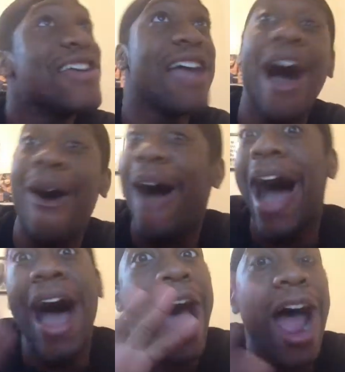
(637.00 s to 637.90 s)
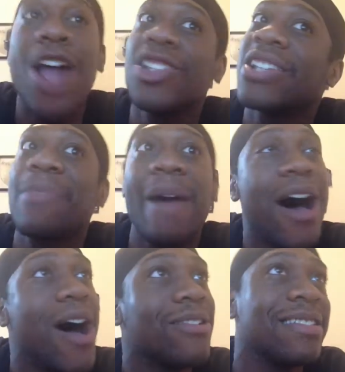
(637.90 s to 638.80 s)
y'all, I heard just
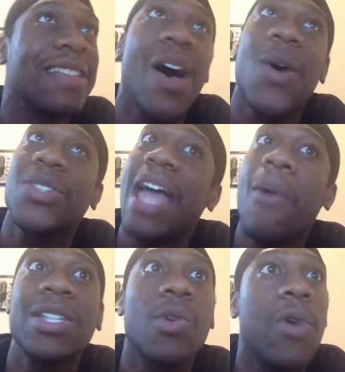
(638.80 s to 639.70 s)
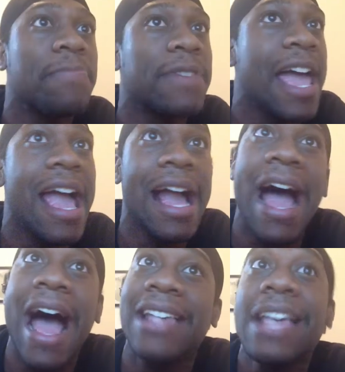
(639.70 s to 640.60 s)
about all these songs. That was Quit Playing,
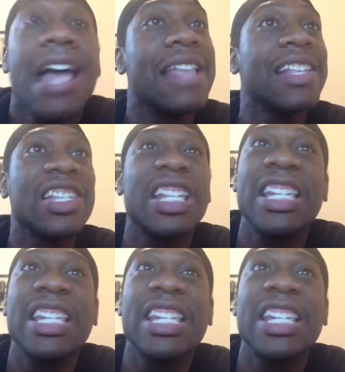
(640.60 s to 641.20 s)
guys. That's just a